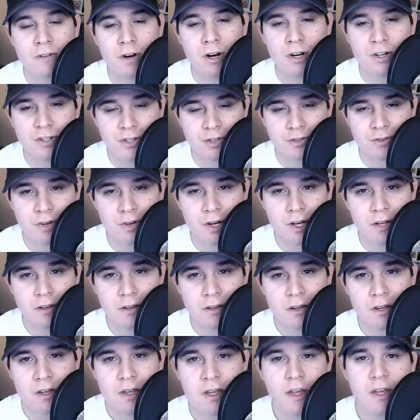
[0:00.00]
our string,
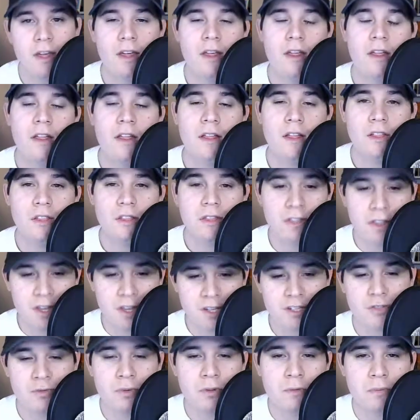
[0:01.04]

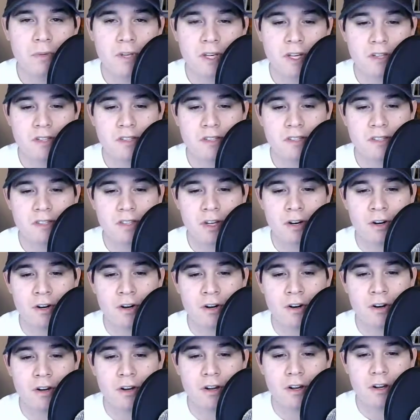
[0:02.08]
this would be
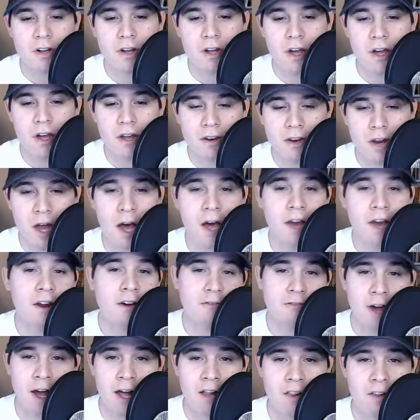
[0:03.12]
considered not a
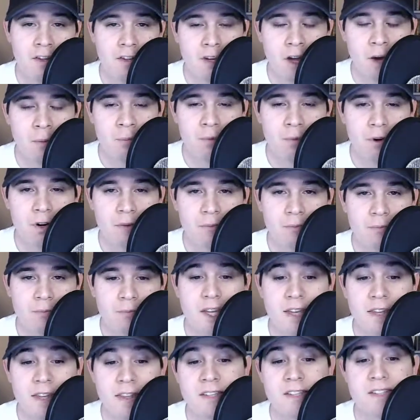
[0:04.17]
valid number.
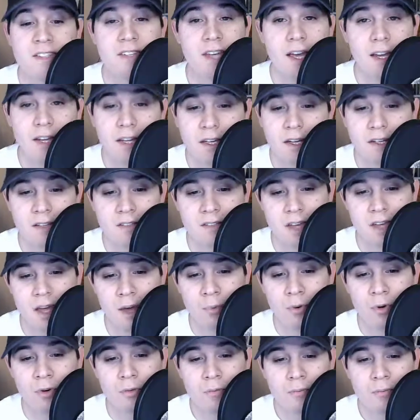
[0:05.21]
In the second
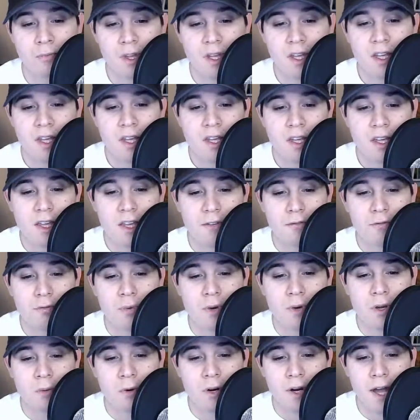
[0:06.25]
example, if
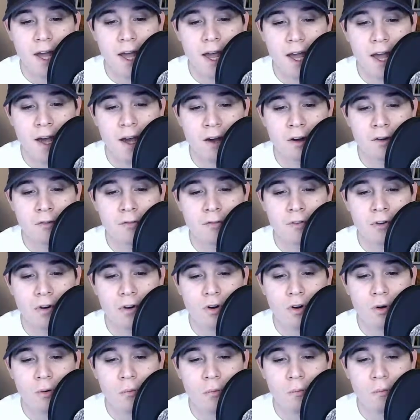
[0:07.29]
we were to have
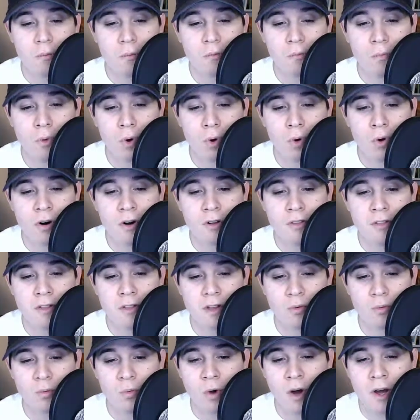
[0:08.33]
more
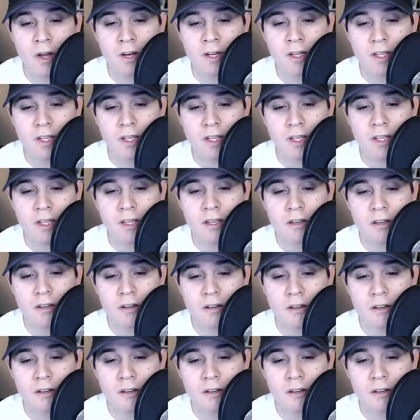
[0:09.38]
than one E